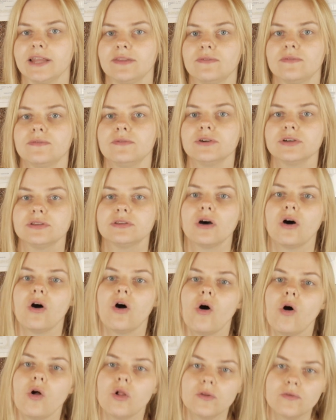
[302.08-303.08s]
that would
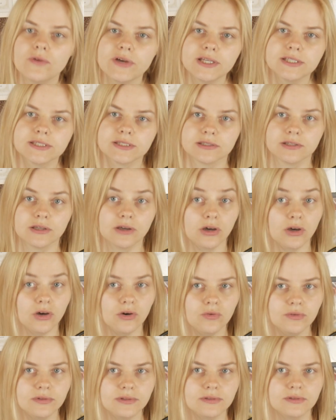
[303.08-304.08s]
always
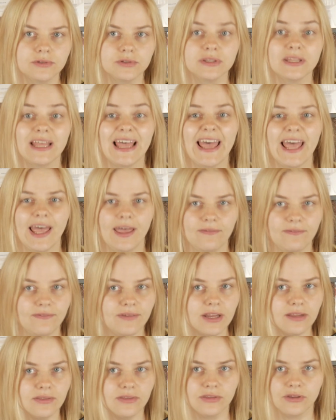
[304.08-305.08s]
go to
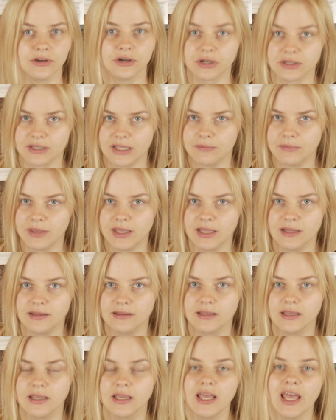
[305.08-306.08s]
every
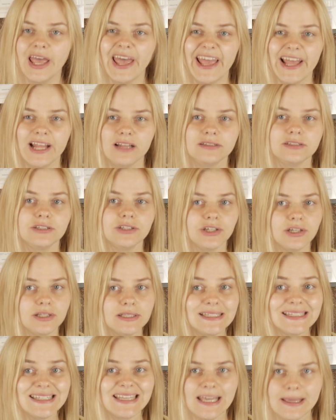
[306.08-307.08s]
tournament and
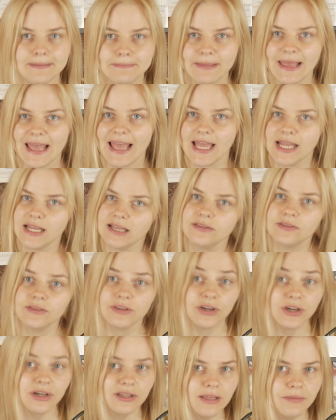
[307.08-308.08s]
don't skip any
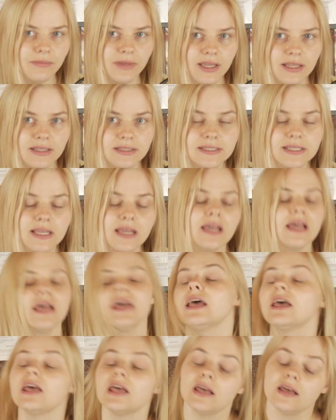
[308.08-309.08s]
tournaments.
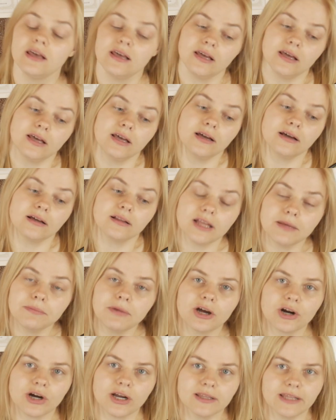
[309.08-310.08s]

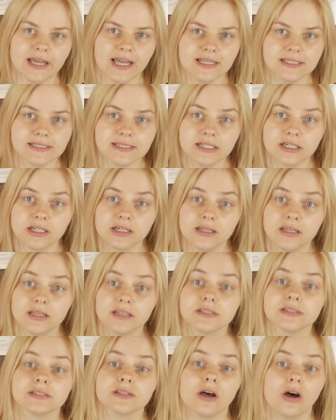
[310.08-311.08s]
Club organizer
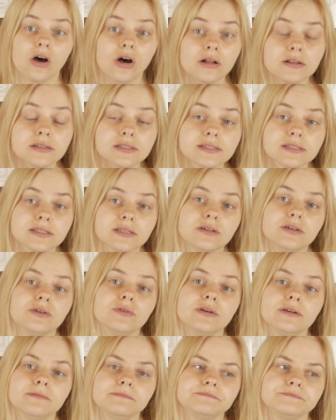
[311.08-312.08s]
is
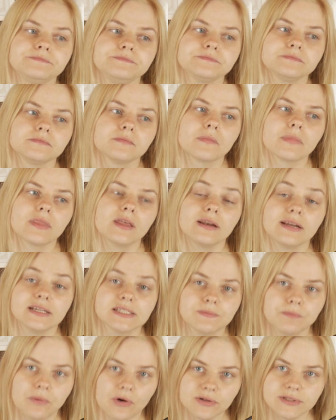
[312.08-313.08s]
also
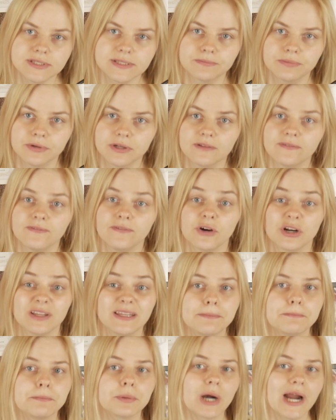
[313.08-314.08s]
responsible for
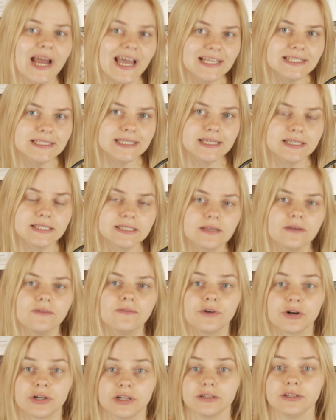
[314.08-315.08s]
the prizes,
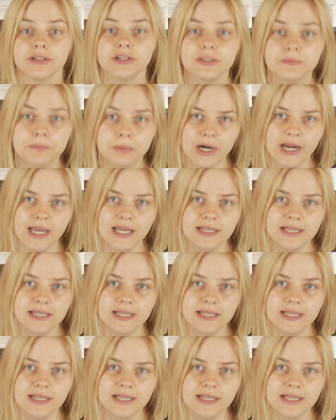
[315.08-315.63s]
for a good